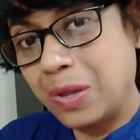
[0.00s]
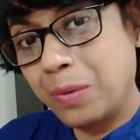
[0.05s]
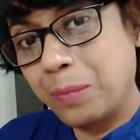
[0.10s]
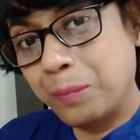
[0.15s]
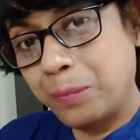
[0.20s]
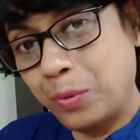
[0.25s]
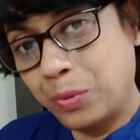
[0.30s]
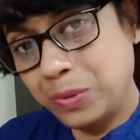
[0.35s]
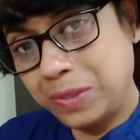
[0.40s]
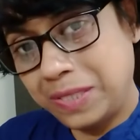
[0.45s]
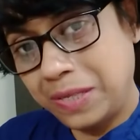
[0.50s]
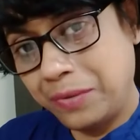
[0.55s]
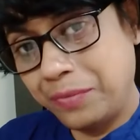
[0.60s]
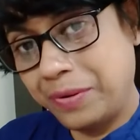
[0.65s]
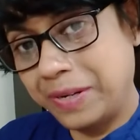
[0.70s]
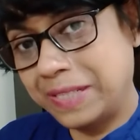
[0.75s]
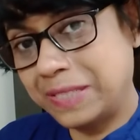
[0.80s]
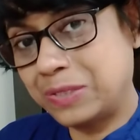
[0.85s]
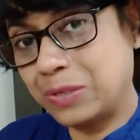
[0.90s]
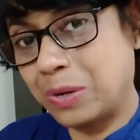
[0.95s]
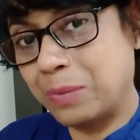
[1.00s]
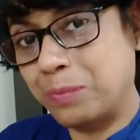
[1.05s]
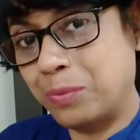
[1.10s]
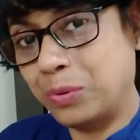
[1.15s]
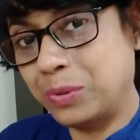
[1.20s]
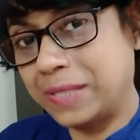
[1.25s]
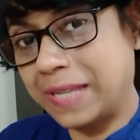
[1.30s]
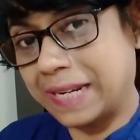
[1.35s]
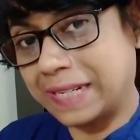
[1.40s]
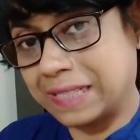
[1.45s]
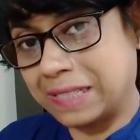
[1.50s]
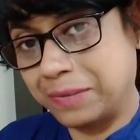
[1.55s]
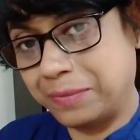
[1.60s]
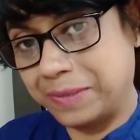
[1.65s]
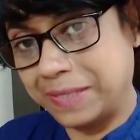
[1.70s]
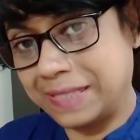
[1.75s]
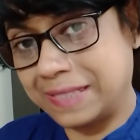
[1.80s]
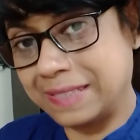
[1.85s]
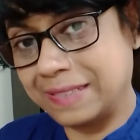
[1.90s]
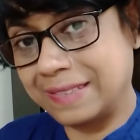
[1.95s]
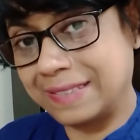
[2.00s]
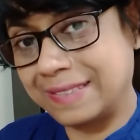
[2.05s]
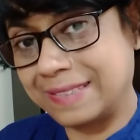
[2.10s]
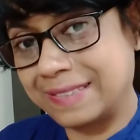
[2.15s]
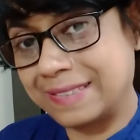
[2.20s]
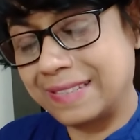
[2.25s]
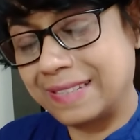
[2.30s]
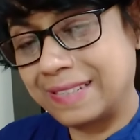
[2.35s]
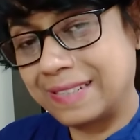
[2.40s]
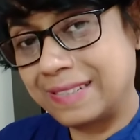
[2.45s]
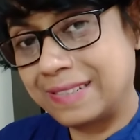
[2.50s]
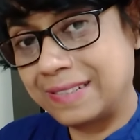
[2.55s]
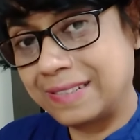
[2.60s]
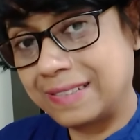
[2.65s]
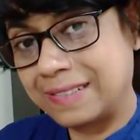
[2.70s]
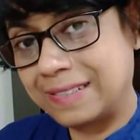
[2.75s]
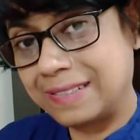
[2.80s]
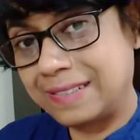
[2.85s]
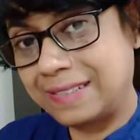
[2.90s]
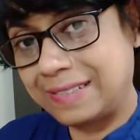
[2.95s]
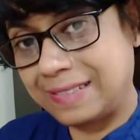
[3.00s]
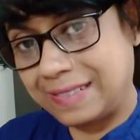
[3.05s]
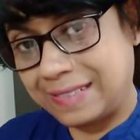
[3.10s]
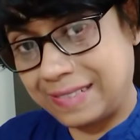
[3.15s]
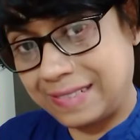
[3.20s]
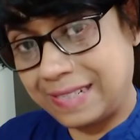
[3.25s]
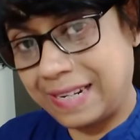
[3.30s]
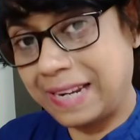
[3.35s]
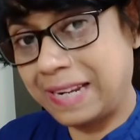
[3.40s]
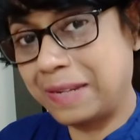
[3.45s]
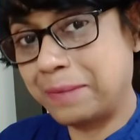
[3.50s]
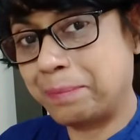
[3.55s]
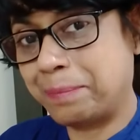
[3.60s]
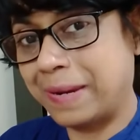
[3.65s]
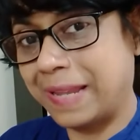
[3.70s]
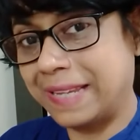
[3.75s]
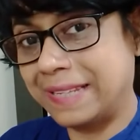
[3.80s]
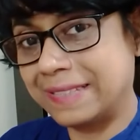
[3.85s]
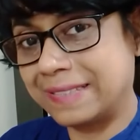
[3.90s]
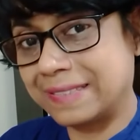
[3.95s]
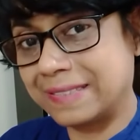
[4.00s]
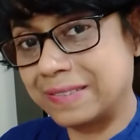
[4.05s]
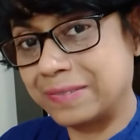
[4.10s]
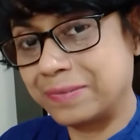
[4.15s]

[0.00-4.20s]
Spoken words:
Both events or both activities take place